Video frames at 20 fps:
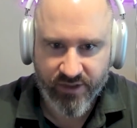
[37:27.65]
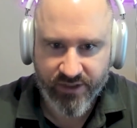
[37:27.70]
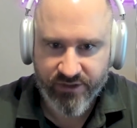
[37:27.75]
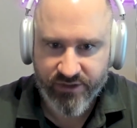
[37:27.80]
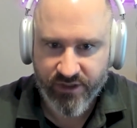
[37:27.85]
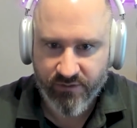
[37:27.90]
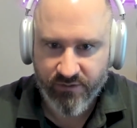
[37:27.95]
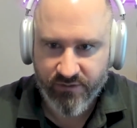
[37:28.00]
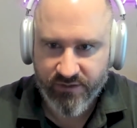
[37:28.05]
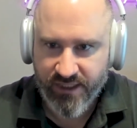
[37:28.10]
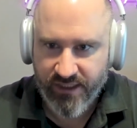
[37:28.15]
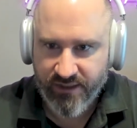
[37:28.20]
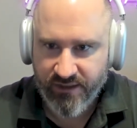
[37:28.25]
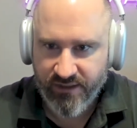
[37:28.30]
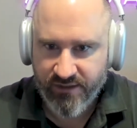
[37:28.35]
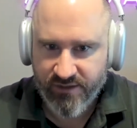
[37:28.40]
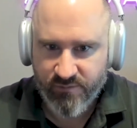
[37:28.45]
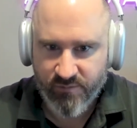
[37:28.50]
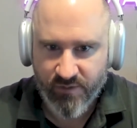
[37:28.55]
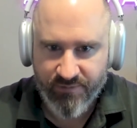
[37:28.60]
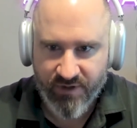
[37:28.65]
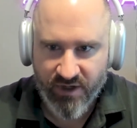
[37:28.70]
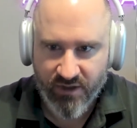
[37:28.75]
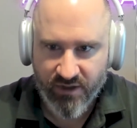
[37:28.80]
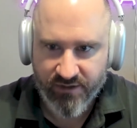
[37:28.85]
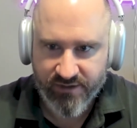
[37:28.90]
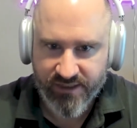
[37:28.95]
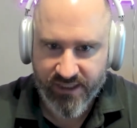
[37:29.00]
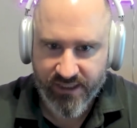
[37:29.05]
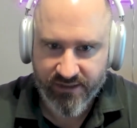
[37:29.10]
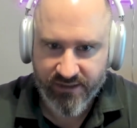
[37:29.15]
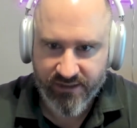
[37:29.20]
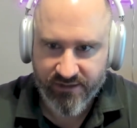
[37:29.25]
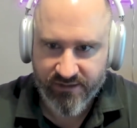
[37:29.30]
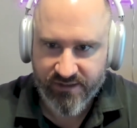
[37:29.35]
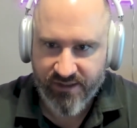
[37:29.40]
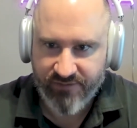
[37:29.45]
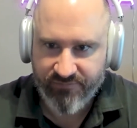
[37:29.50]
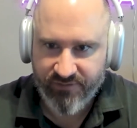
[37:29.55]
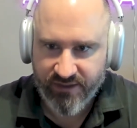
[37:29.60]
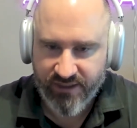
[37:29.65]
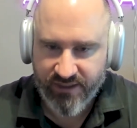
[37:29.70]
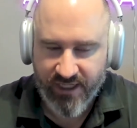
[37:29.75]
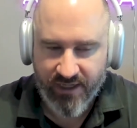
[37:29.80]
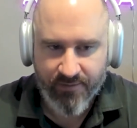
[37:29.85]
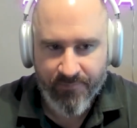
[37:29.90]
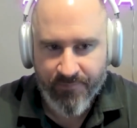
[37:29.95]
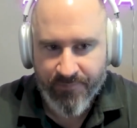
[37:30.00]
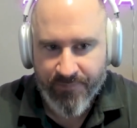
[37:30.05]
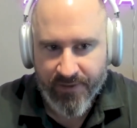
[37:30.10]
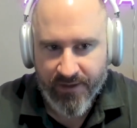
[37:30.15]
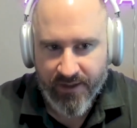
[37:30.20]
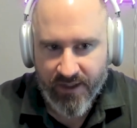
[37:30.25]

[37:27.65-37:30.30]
trade show attendance, webinar attendance, stuff like that?